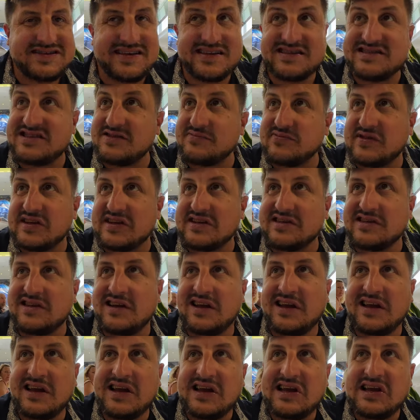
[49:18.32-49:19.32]
get something
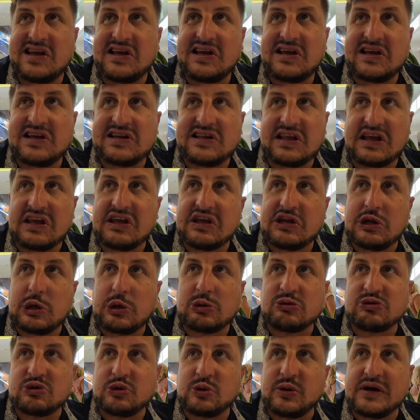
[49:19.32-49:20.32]
that you
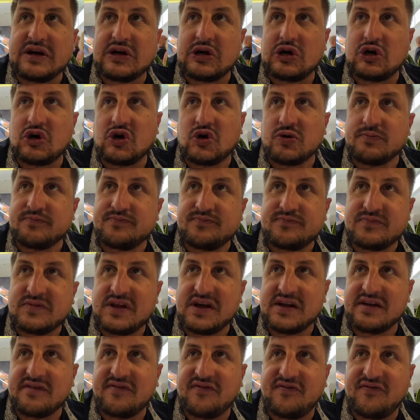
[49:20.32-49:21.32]
don't do at home.
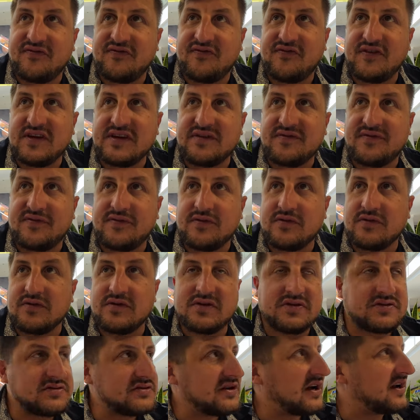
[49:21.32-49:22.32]
Not Fit Food.
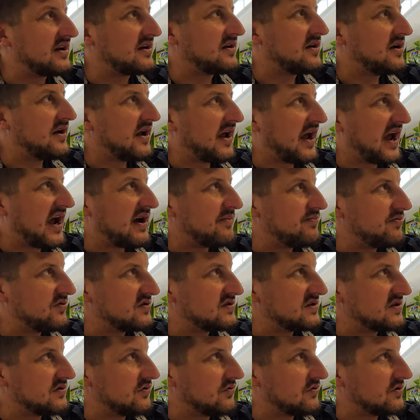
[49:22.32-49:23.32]
Not
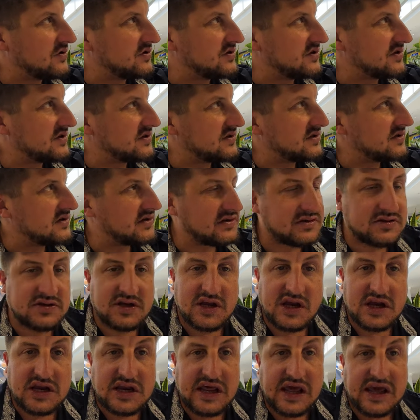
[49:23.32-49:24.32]
apples and oranges
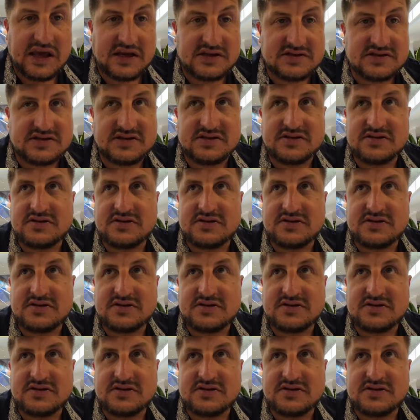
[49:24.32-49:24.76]
and eggs.